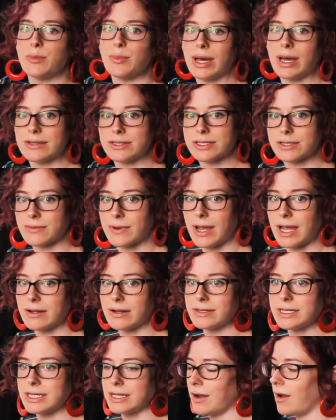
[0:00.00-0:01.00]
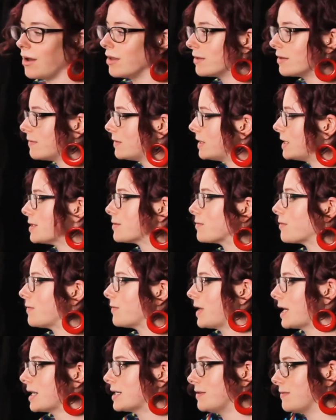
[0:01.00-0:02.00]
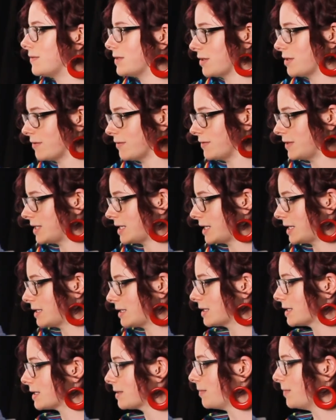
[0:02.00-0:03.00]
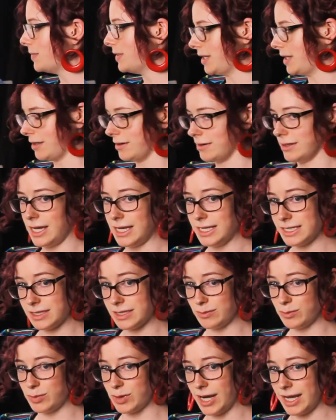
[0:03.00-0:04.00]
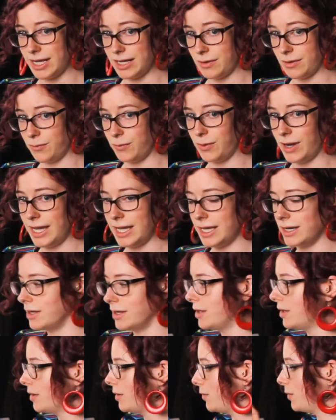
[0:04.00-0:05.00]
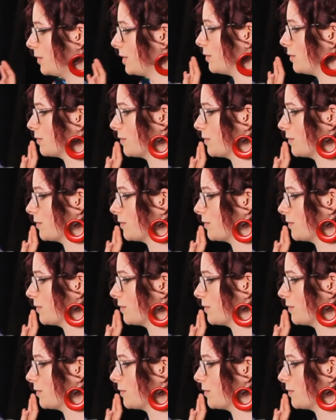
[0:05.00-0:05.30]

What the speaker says: bounce around, and all of these reflective surfaces that are nice and bright and white will